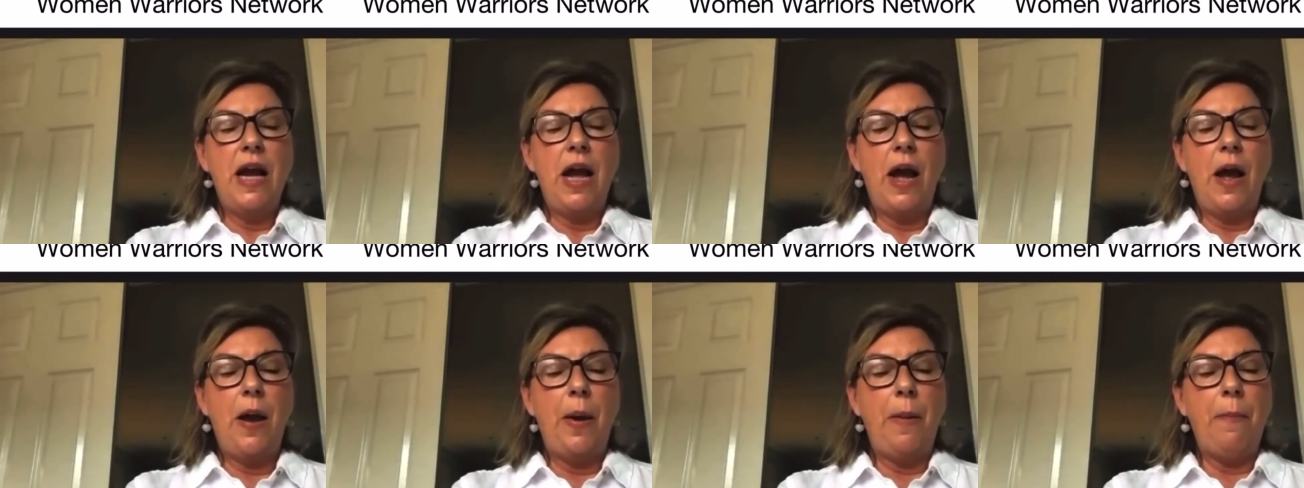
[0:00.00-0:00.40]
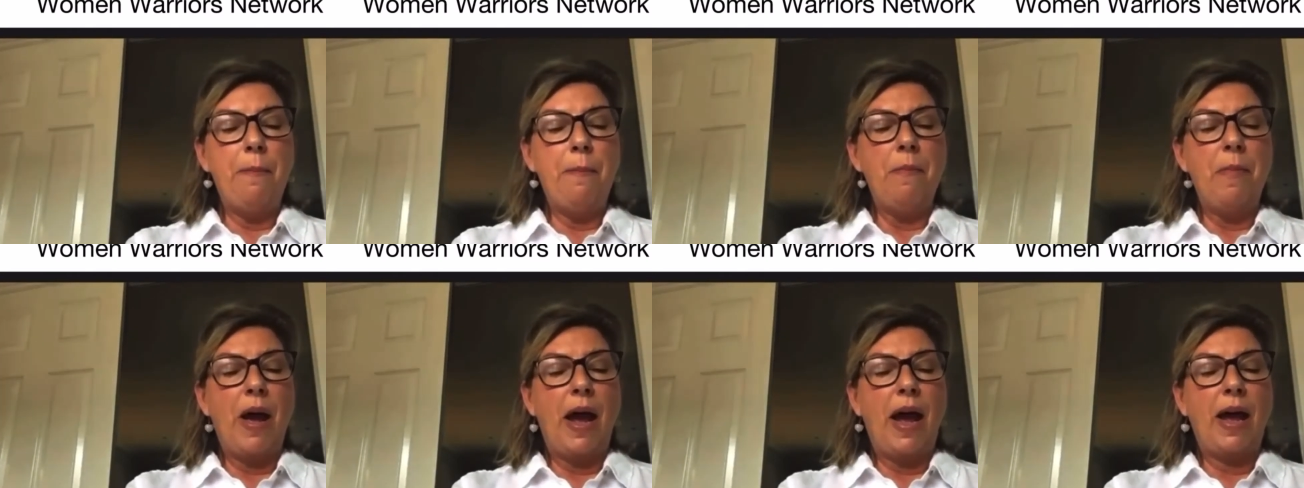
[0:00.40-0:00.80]

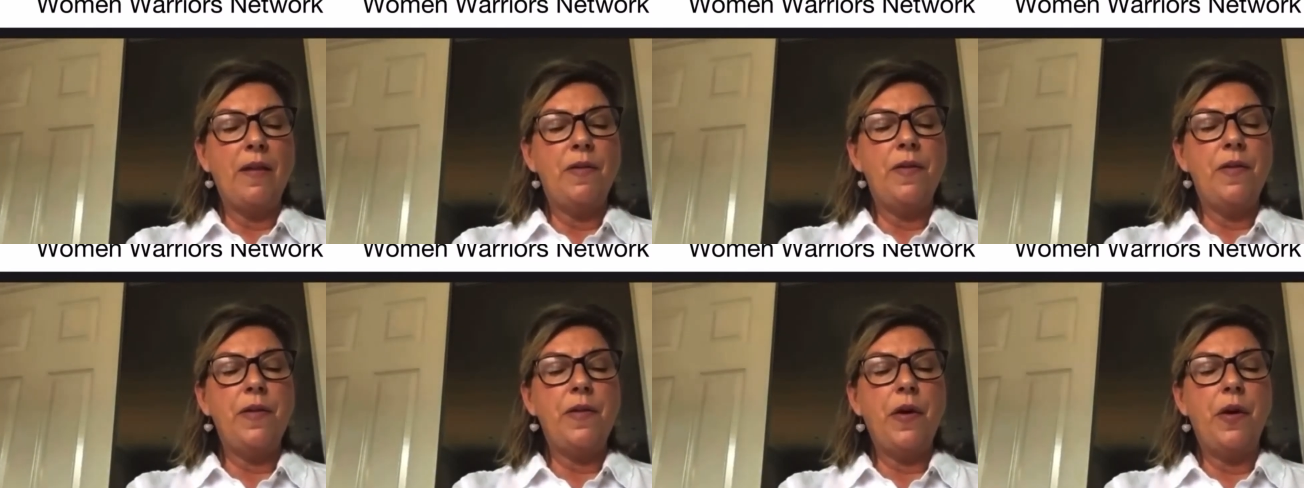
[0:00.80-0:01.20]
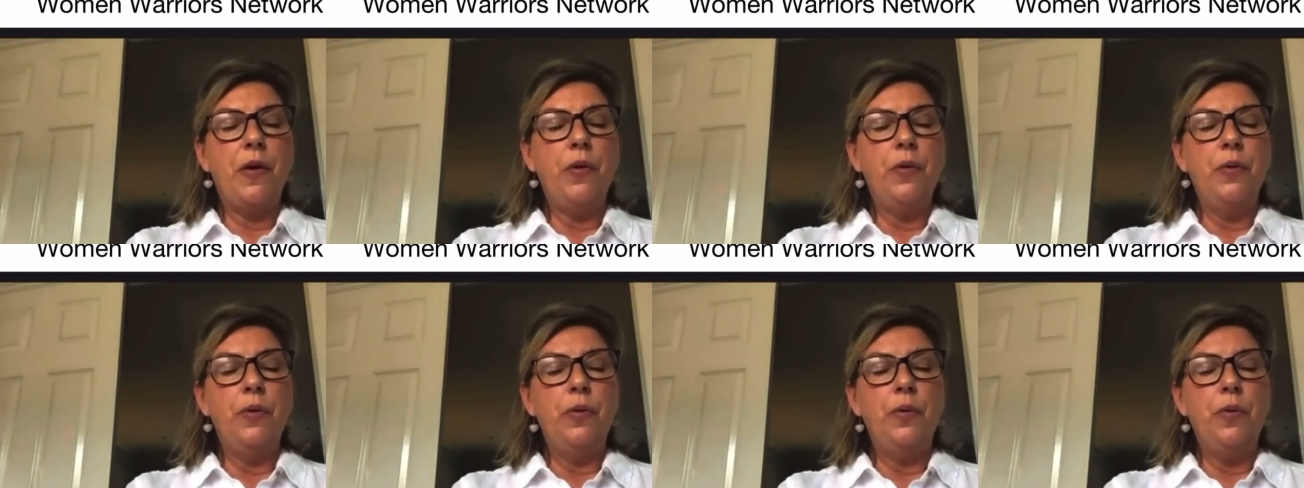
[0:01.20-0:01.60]
And
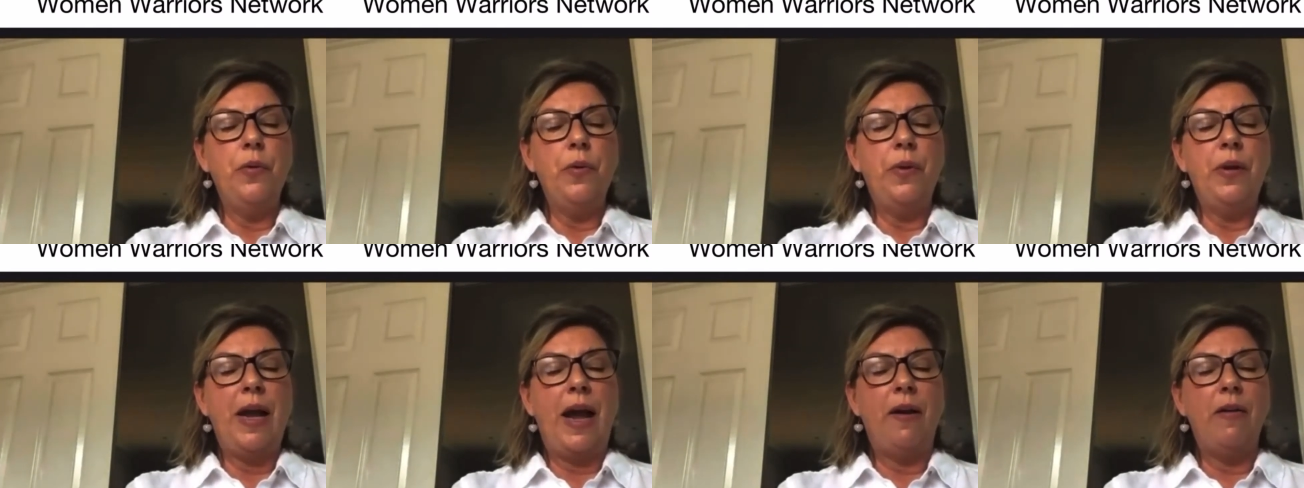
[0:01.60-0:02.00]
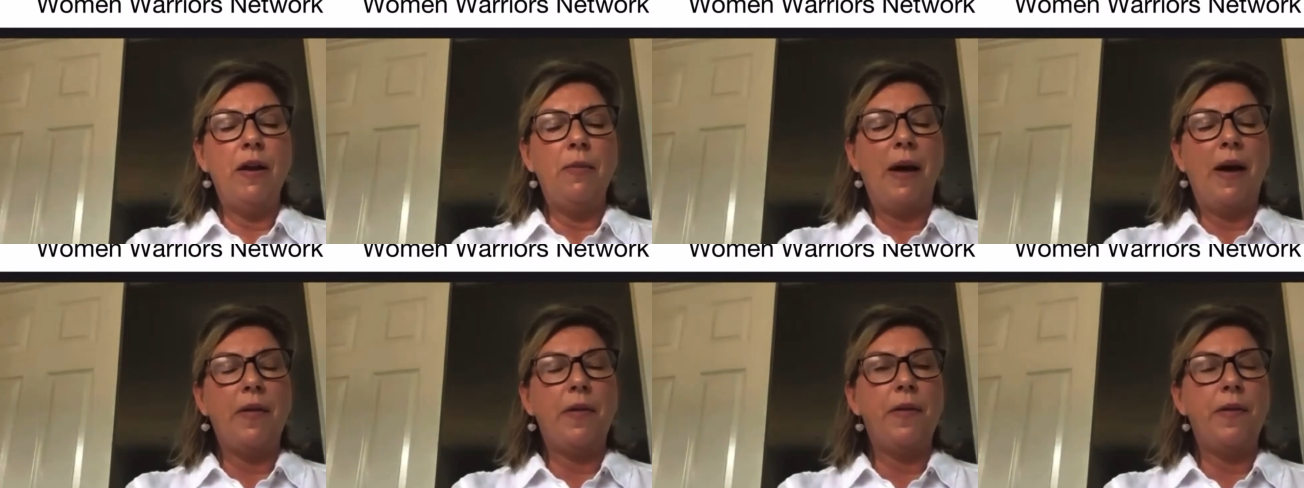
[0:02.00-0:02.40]
so Larry
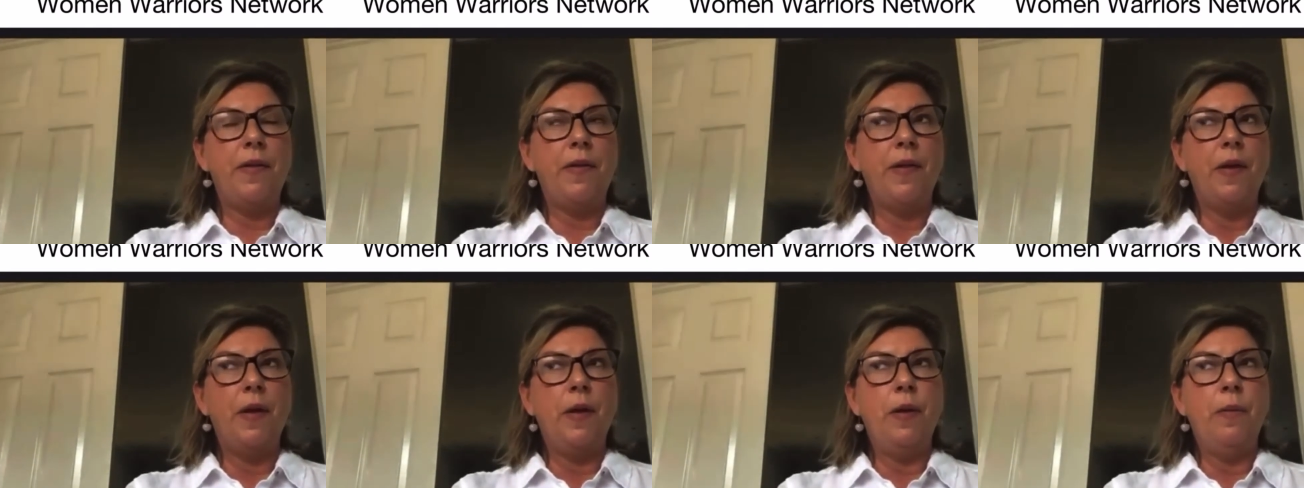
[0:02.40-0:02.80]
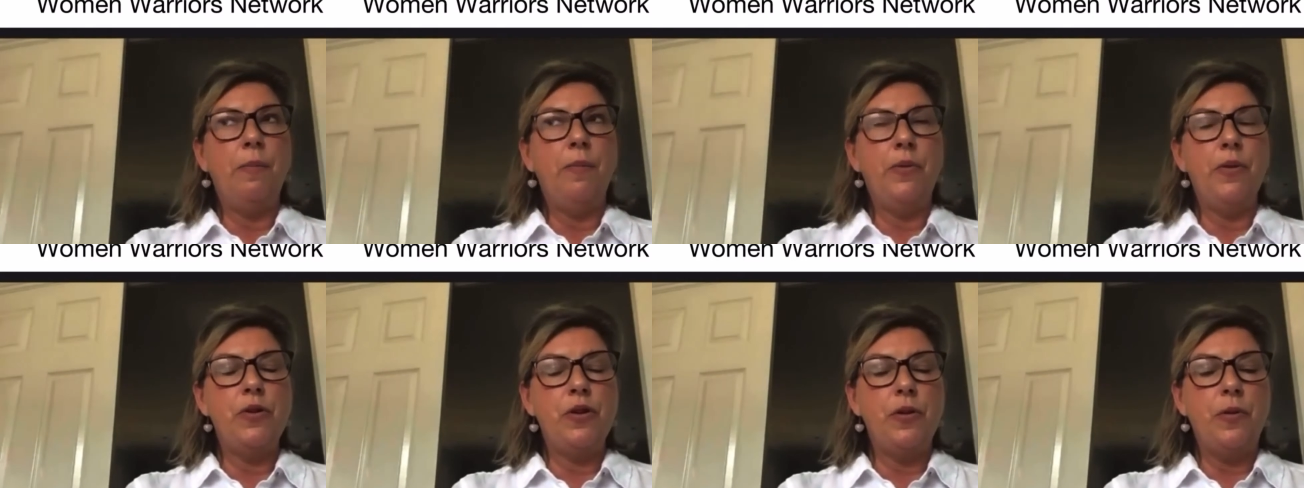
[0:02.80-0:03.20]
Bass, the
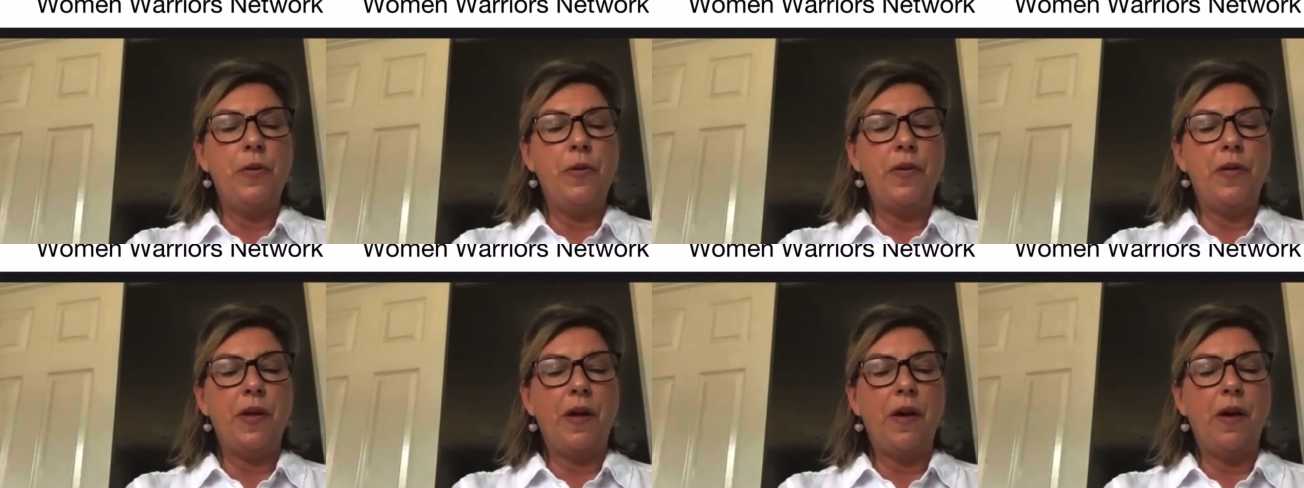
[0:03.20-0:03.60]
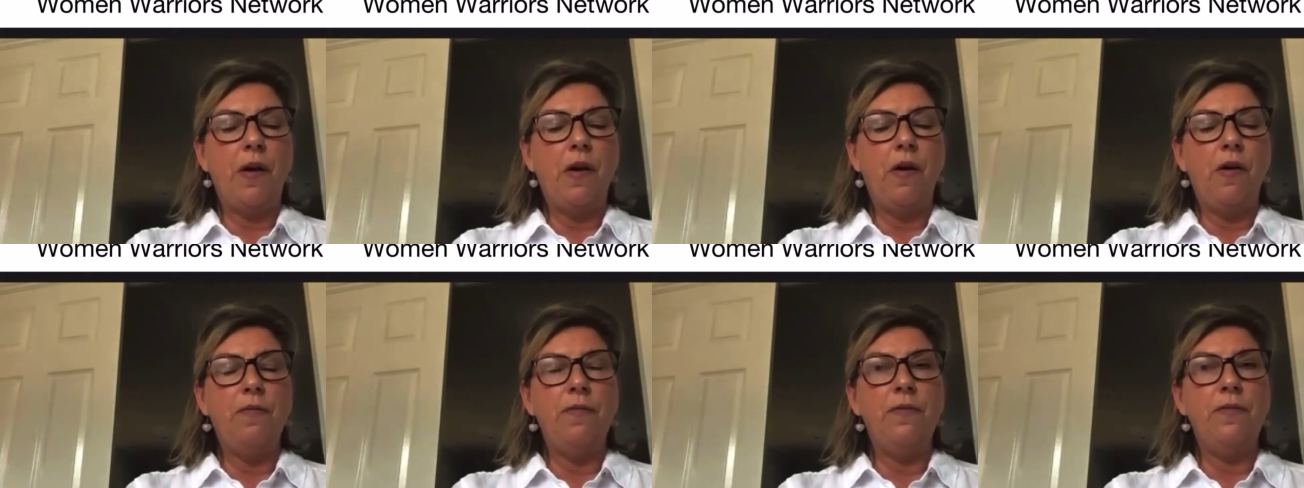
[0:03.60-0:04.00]
producer
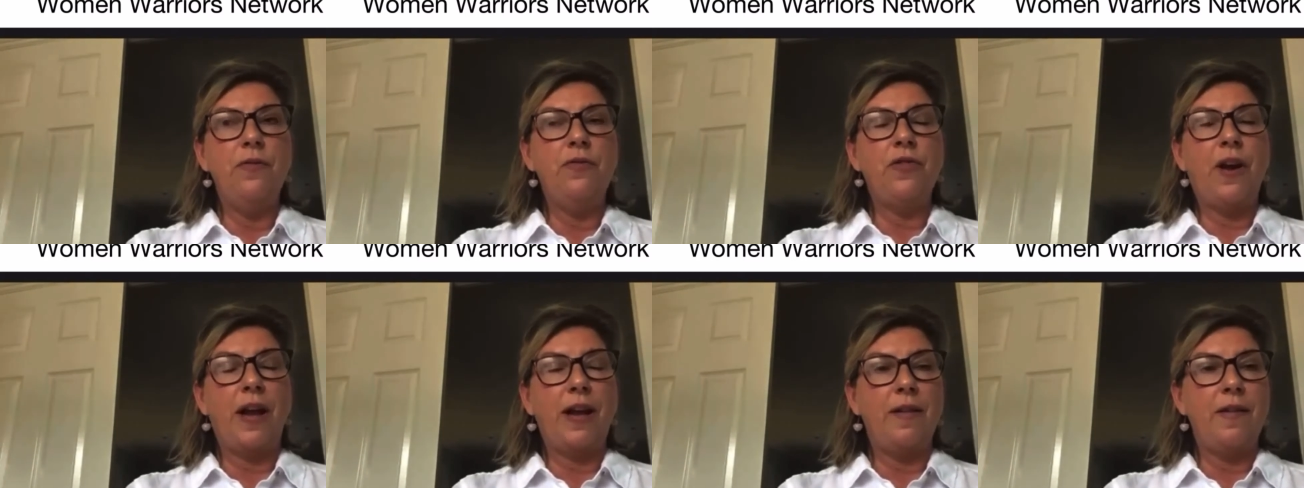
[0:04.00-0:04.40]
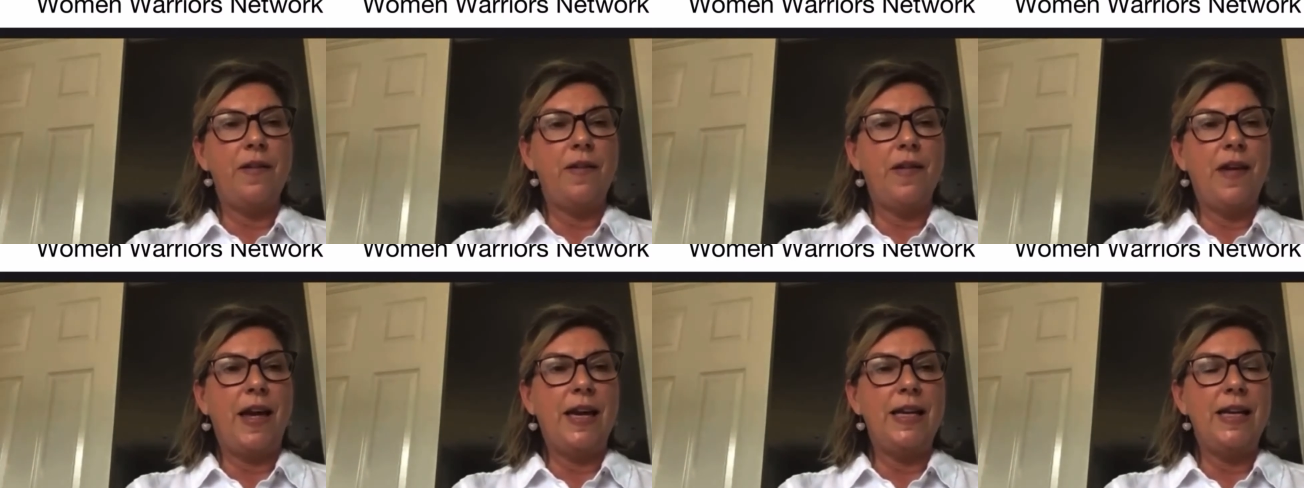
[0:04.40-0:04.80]
of
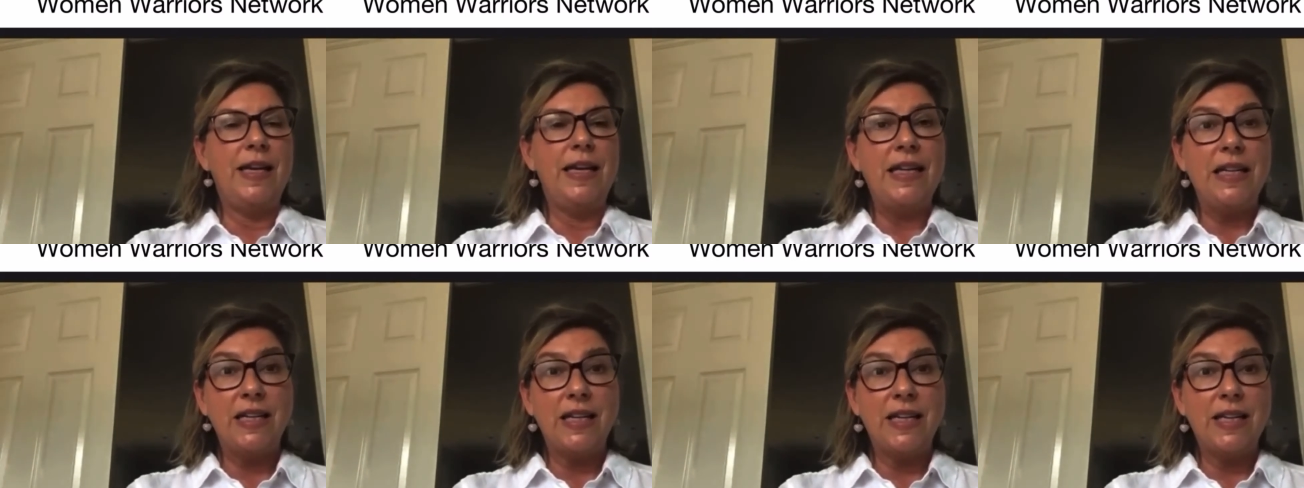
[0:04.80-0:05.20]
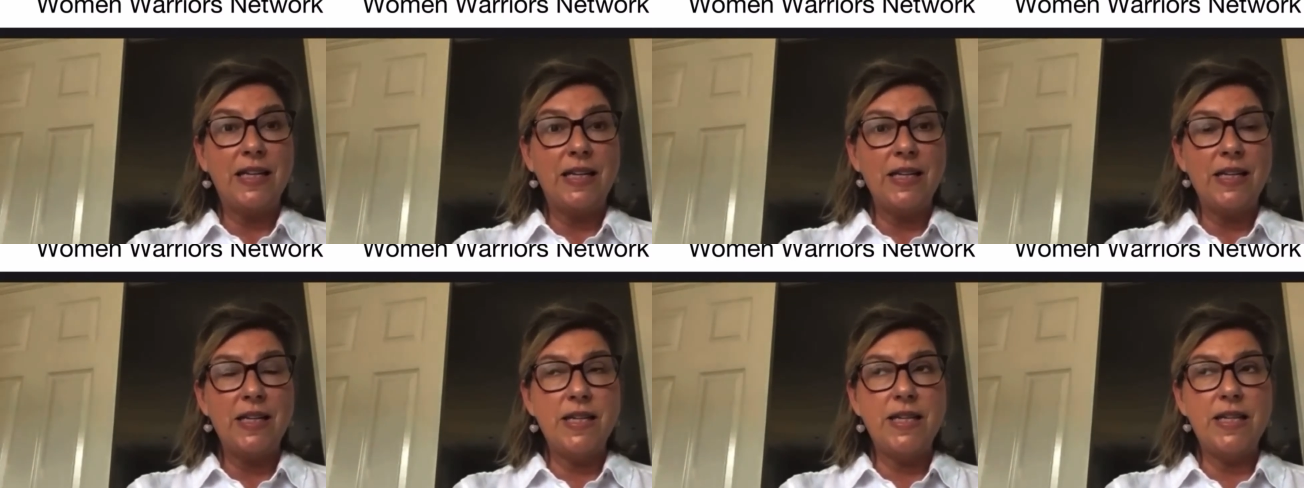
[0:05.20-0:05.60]
Dragons Den in
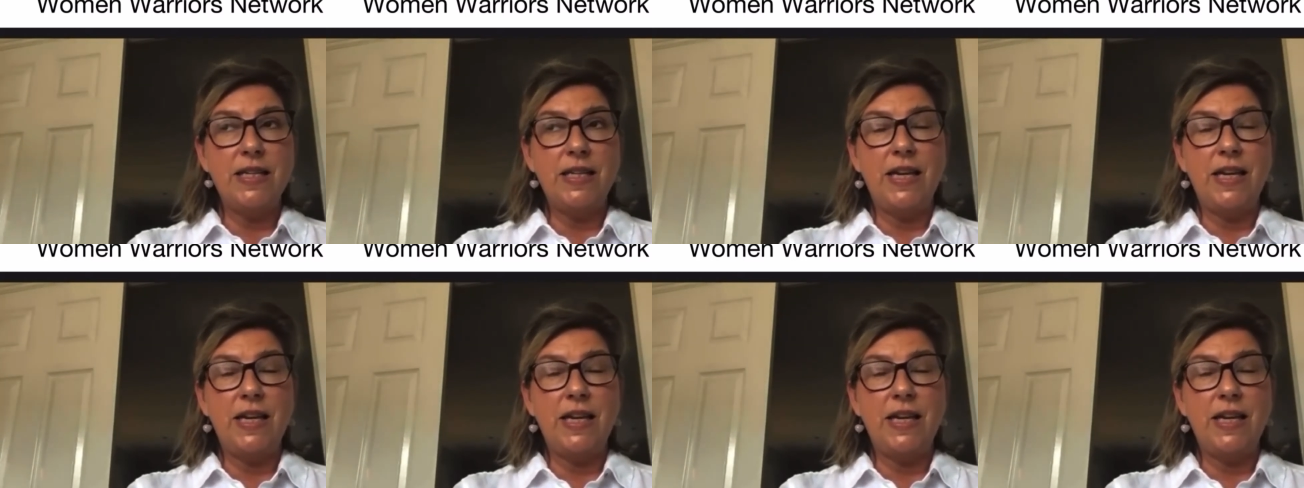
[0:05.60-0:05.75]
Ireland,